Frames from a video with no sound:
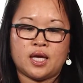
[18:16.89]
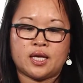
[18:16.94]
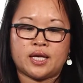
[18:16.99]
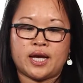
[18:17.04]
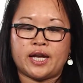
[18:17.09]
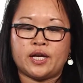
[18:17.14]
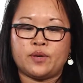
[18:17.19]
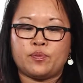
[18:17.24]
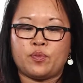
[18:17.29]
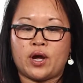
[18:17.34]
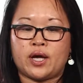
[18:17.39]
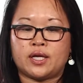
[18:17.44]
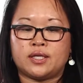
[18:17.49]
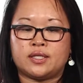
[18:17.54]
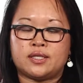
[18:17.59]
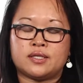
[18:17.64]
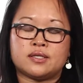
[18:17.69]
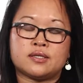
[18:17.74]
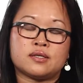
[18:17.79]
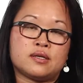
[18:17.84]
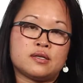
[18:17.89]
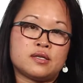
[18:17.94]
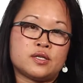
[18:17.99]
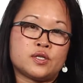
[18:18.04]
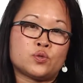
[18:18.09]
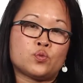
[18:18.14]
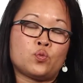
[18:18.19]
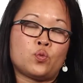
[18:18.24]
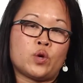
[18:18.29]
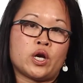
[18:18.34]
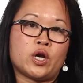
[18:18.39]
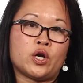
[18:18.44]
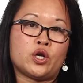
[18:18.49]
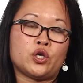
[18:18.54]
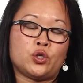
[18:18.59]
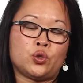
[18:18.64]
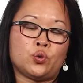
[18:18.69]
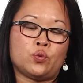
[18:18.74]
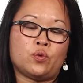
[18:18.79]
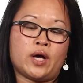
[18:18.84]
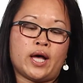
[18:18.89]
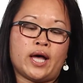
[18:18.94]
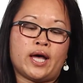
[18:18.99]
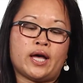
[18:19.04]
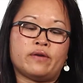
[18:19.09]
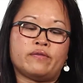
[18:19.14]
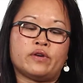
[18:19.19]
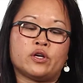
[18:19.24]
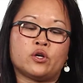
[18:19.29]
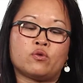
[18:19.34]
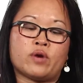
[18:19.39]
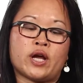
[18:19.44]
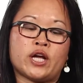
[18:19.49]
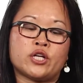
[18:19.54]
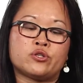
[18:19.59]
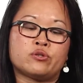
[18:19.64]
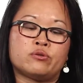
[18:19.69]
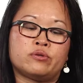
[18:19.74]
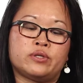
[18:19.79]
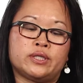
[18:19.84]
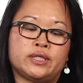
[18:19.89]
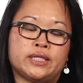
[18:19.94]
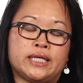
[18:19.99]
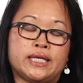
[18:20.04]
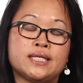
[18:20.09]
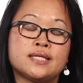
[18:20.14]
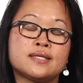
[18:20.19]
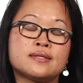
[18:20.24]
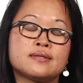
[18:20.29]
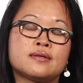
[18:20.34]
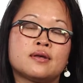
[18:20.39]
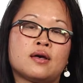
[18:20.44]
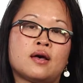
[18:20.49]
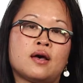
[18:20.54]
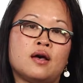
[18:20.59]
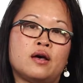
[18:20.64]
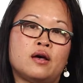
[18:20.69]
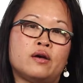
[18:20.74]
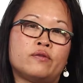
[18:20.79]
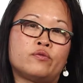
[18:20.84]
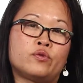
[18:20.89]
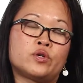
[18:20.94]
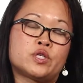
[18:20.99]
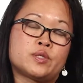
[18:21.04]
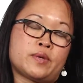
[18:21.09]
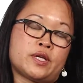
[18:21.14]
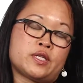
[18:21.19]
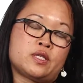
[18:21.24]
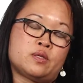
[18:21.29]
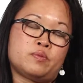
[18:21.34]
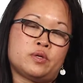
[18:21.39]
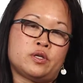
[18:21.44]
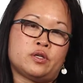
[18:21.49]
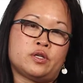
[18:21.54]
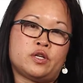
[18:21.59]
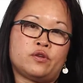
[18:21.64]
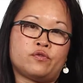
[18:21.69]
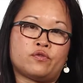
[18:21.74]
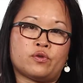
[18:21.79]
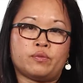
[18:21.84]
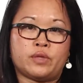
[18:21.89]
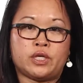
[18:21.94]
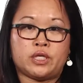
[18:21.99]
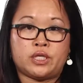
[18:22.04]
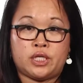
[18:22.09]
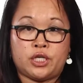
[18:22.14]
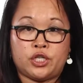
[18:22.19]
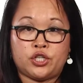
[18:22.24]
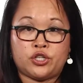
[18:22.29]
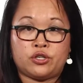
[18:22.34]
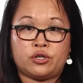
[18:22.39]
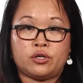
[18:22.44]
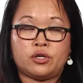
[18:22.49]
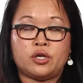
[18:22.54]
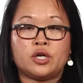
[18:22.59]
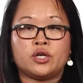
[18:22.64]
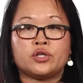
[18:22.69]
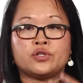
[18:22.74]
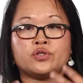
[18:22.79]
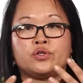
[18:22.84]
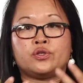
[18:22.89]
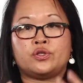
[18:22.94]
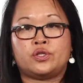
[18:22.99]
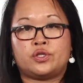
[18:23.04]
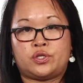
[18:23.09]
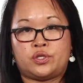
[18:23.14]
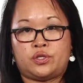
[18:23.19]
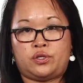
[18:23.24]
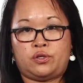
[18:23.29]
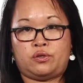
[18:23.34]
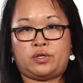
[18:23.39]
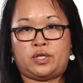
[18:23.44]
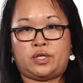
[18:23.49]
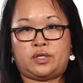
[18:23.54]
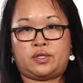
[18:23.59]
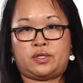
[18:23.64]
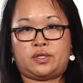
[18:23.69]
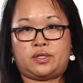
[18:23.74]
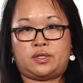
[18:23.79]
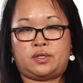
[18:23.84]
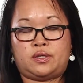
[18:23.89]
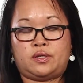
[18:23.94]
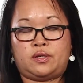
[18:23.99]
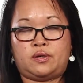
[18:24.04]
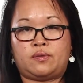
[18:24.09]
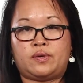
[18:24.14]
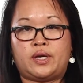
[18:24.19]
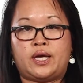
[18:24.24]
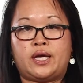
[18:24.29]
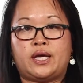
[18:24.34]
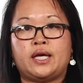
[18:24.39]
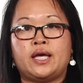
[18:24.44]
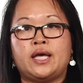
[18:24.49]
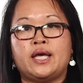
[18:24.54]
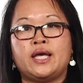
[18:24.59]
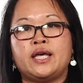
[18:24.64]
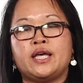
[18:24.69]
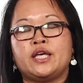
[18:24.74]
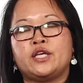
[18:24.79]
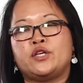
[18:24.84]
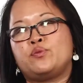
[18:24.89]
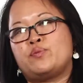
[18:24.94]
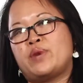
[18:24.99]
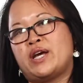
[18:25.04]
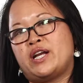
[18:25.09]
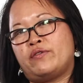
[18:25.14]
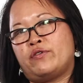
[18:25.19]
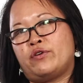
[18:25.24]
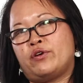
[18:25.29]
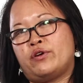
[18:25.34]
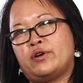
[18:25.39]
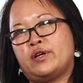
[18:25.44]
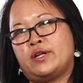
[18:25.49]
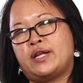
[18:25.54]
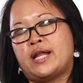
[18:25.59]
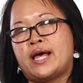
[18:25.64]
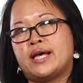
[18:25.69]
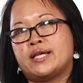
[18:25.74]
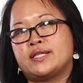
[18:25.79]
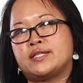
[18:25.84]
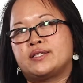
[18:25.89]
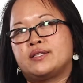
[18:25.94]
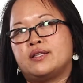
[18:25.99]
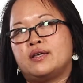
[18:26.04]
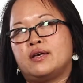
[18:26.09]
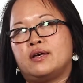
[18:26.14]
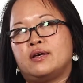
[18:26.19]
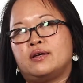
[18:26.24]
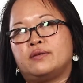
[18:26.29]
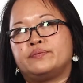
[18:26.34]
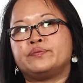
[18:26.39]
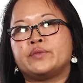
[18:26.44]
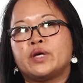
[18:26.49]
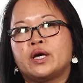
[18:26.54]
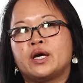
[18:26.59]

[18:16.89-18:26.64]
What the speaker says: Guided practice is where you will have a gradual release of responsibility from the teacher to the students. Okay? You might have heard it as the